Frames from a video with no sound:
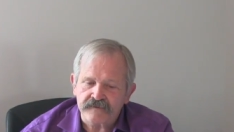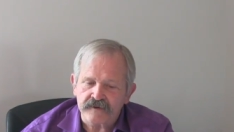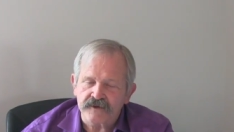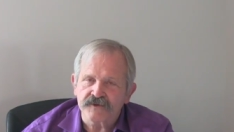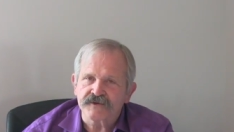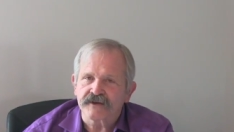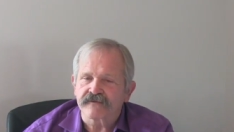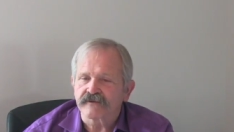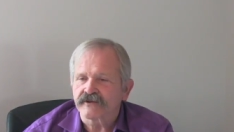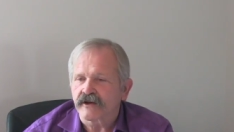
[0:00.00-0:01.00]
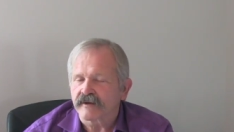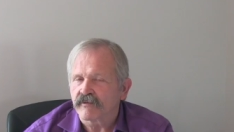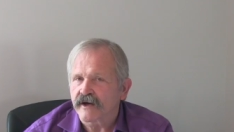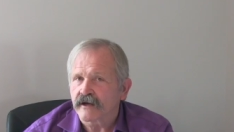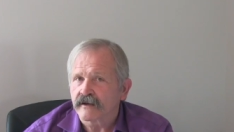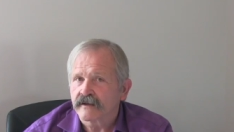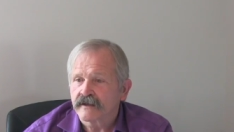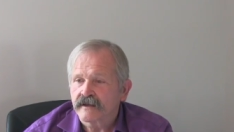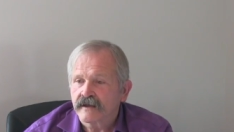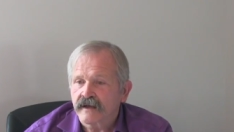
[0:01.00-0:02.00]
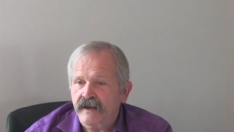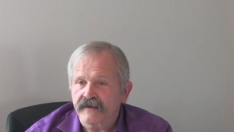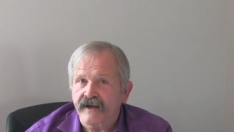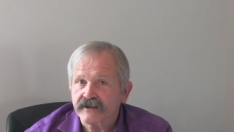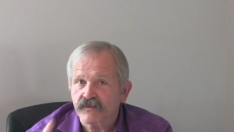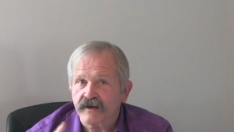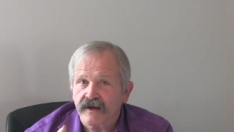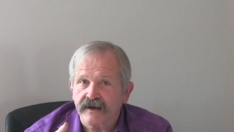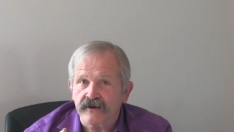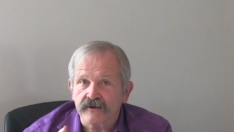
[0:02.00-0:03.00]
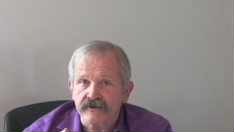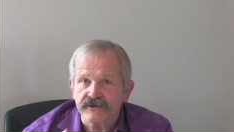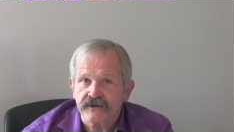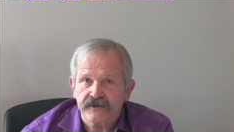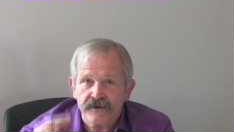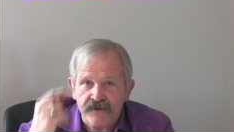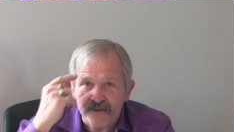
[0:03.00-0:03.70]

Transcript: Lucy or for Charlie Brown. And that's what I urge you to do.